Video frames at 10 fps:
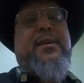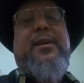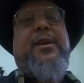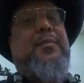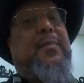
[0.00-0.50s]

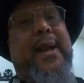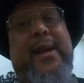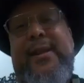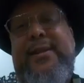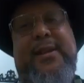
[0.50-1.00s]
you know, my
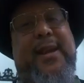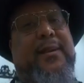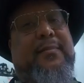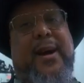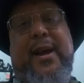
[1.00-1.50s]

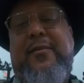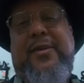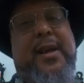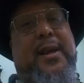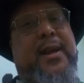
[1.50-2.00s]
EDC, my
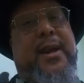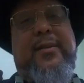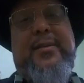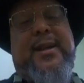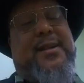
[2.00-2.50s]
everyday
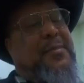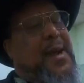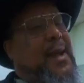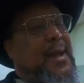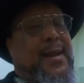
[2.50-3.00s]
carry. That's
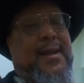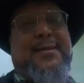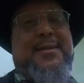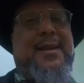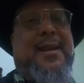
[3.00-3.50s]
my
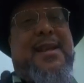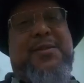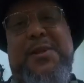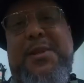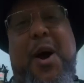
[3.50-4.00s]
EDC.
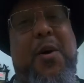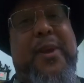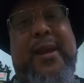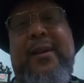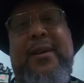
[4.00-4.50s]
That's what's on
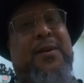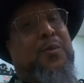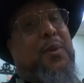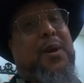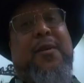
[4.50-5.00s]
me,
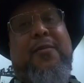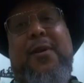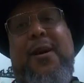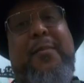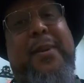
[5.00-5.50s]

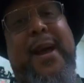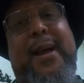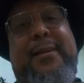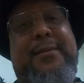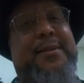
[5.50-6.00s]
wherever I'm
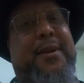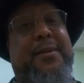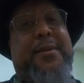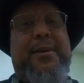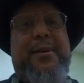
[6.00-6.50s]
at. So,
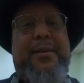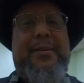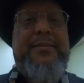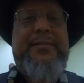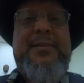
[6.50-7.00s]
you
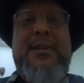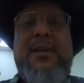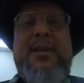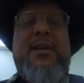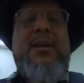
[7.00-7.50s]
know,
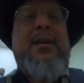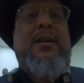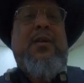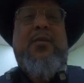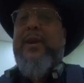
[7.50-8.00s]

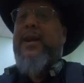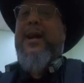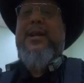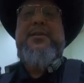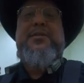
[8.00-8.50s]
we ain't
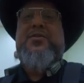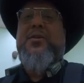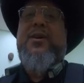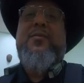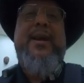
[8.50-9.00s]
got to the
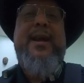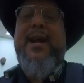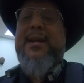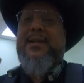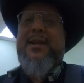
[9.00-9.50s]
truck, we ain't
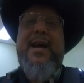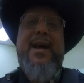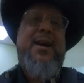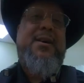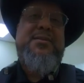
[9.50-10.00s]
got to the
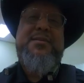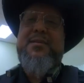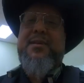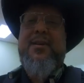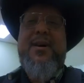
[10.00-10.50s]
house.
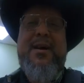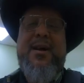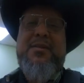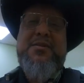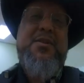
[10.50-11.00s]
You know,
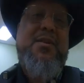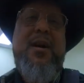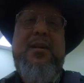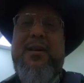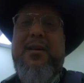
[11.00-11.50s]
I'll, I'll show
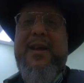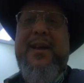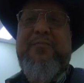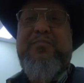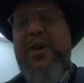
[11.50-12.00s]
y'all all
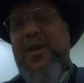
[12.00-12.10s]
that